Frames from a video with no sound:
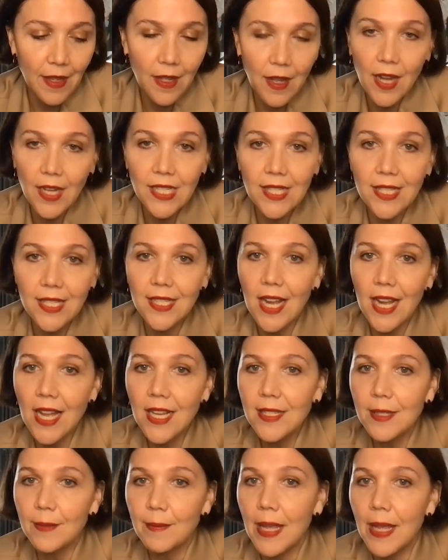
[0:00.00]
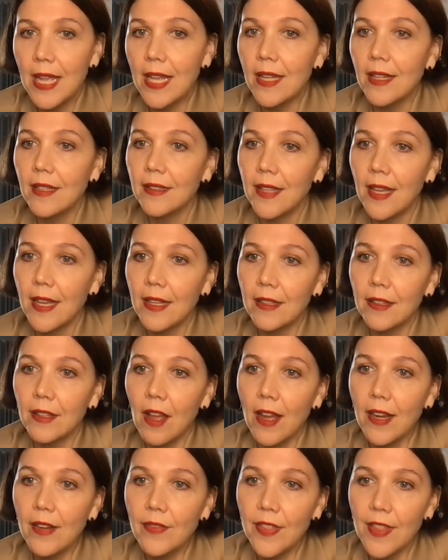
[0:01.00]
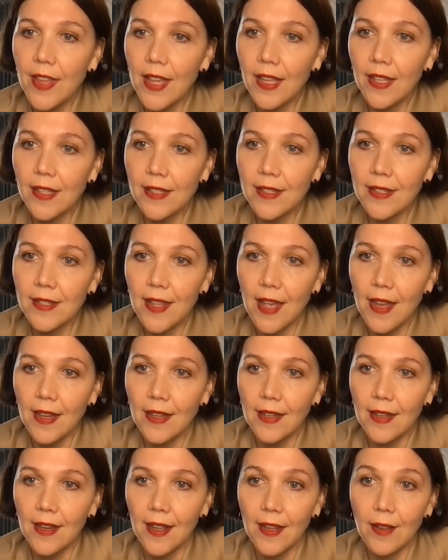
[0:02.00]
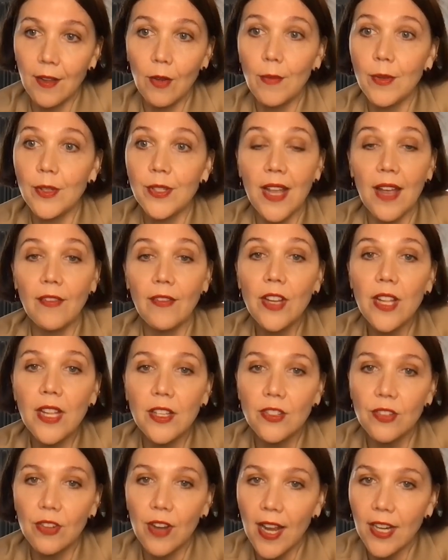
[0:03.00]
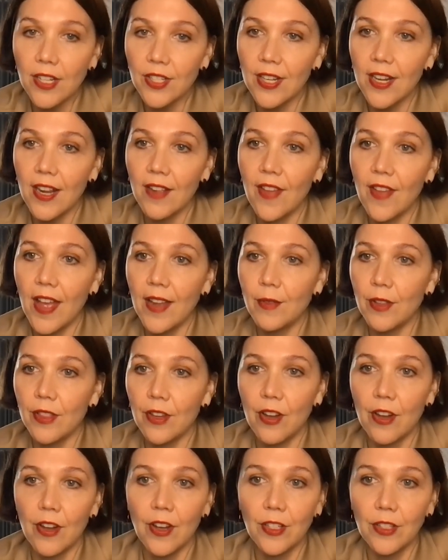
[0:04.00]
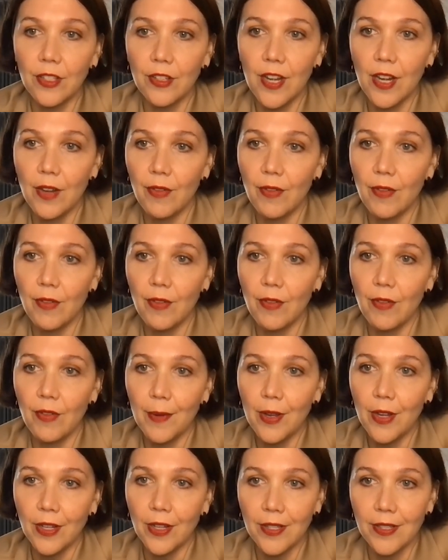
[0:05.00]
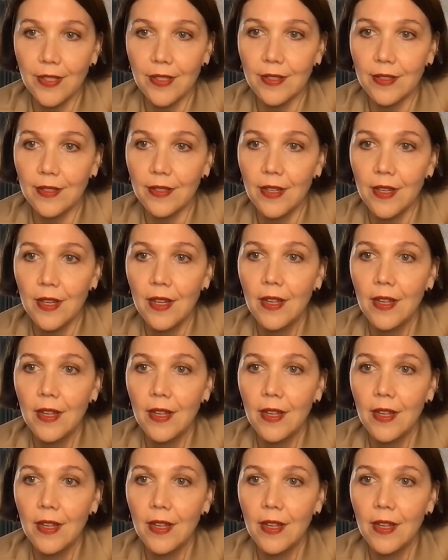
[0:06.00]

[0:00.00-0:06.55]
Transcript: kind of stunned me, like a lot of things that, like, almost every interaction I've had with her, including reading her books.